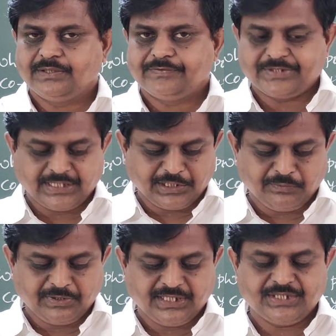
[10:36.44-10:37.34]
Second
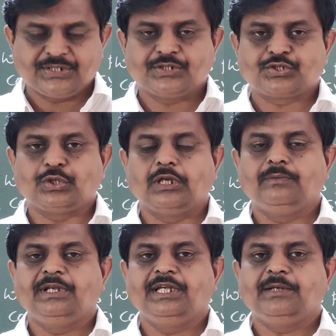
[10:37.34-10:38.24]
one is
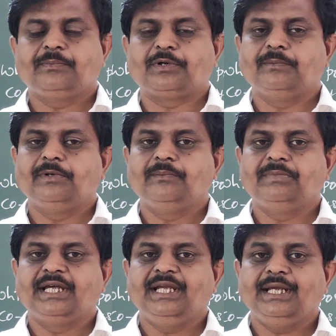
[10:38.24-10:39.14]
solving a problem
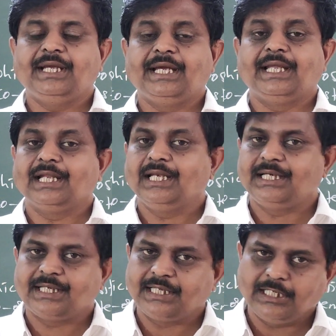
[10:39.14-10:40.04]
by
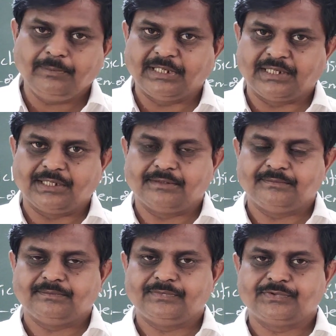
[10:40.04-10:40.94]
analytical method.
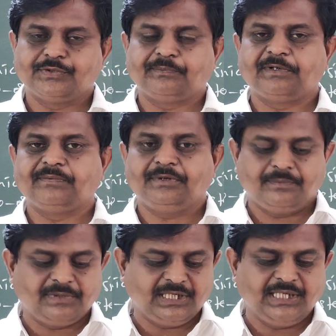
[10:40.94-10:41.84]
So
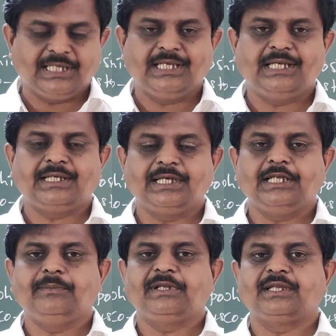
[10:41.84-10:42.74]
preferably in analytical
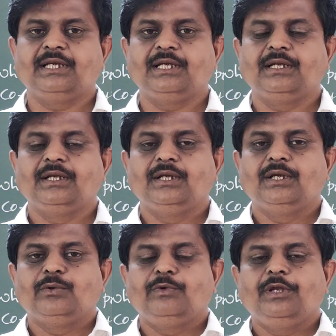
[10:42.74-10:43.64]
method,
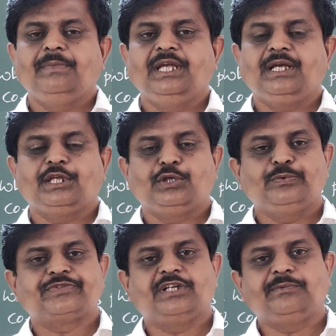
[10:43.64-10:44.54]
we make
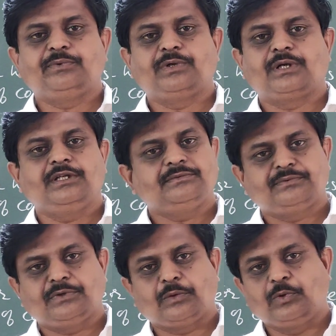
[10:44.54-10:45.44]
use of what?
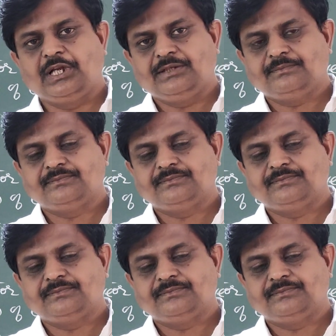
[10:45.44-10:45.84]
Formulae.